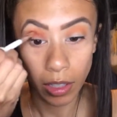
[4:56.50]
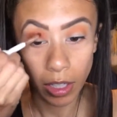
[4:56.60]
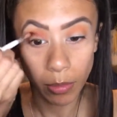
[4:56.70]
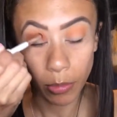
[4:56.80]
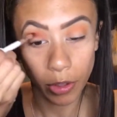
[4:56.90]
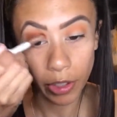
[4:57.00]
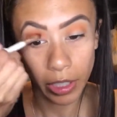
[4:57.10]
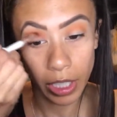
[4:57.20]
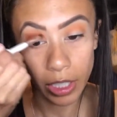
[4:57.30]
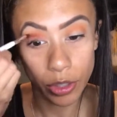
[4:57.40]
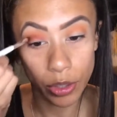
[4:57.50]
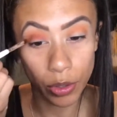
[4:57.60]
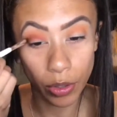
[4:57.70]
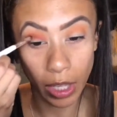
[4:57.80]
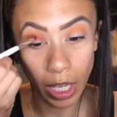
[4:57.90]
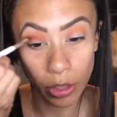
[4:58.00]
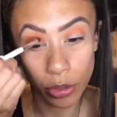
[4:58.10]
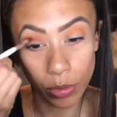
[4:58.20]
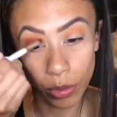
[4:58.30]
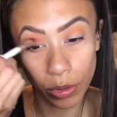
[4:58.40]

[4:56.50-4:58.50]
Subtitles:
And more into the actual